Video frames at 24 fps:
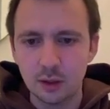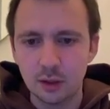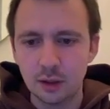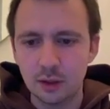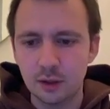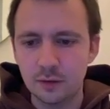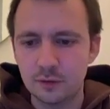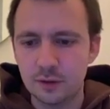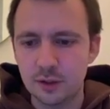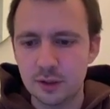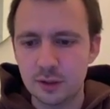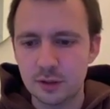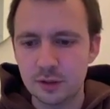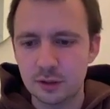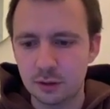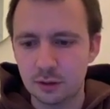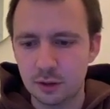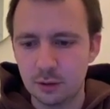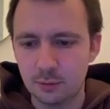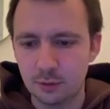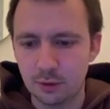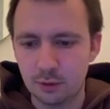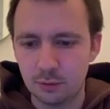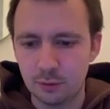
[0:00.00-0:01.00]
If they start
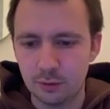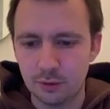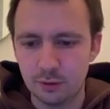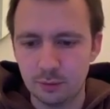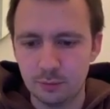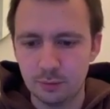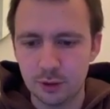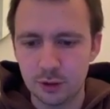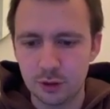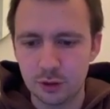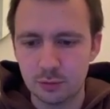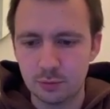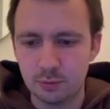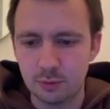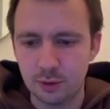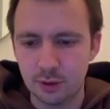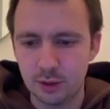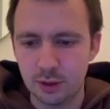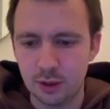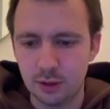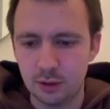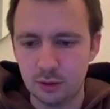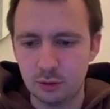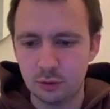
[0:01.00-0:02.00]
coming with the bishop,
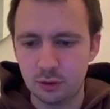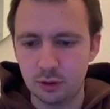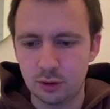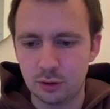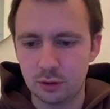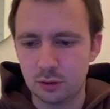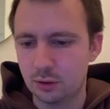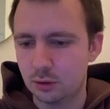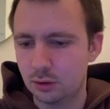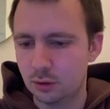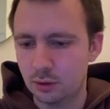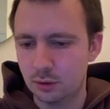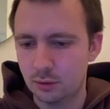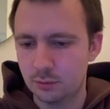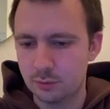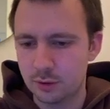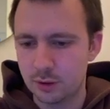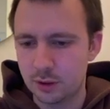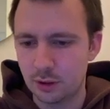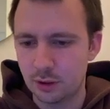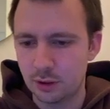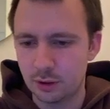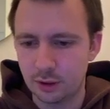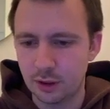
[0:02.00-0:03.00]
again, you can
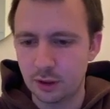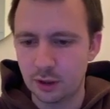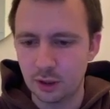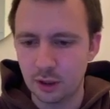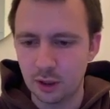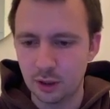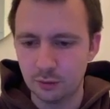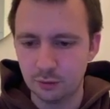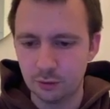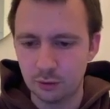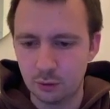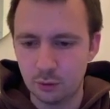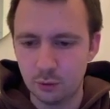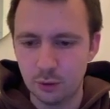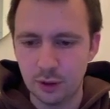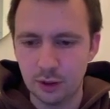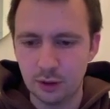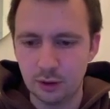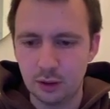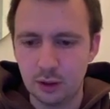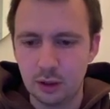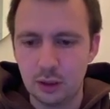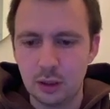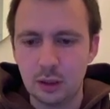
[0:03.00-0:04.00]
start kicking out the
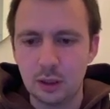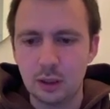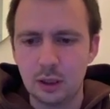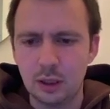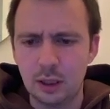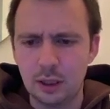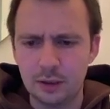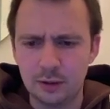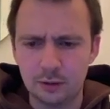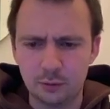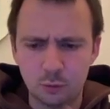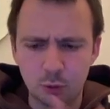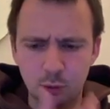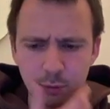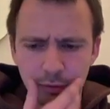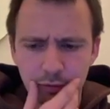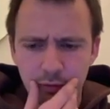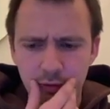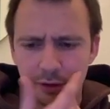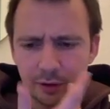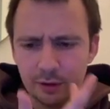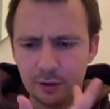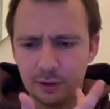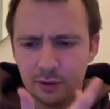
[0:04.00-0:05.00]
queen. and it will be
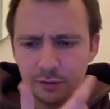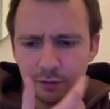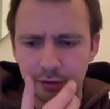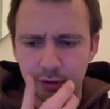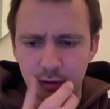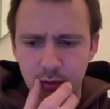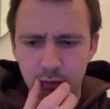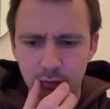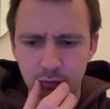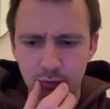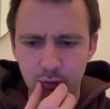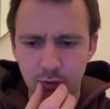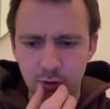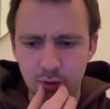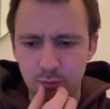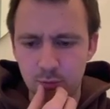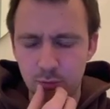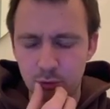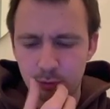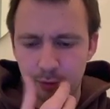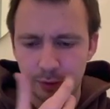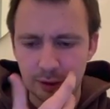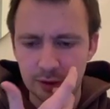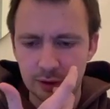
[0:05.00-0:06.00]
very difficult for them
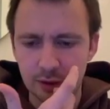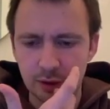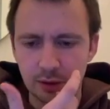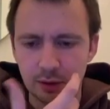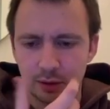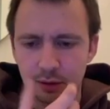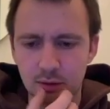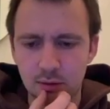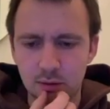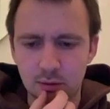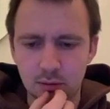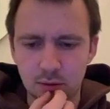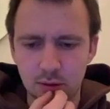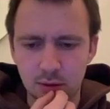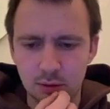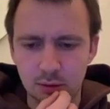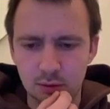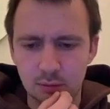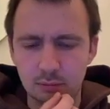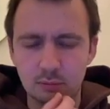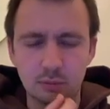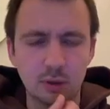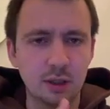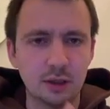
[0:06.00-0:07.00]
to maintain
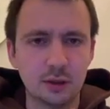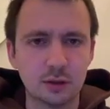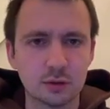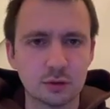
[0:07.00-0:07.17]
any